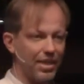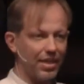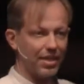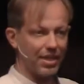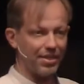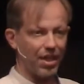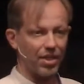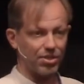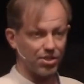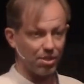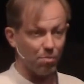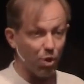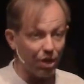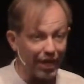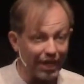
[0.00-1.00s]
thing he does in the
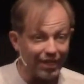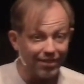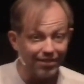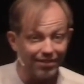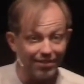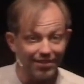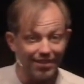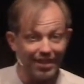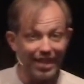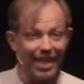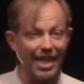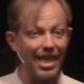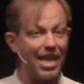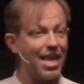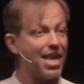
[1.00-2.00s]
morning?
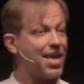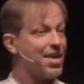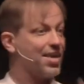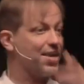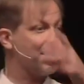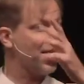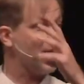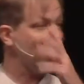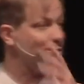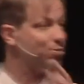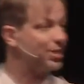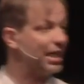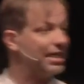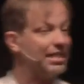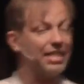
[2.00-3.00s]
He
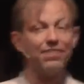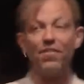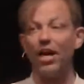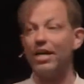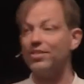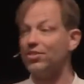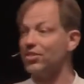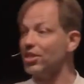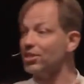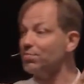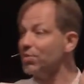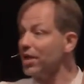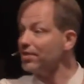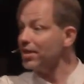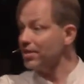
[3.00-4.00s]
goes and invites his
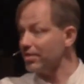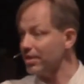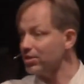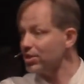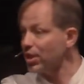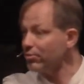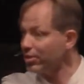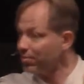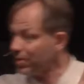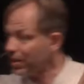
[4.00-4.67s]
older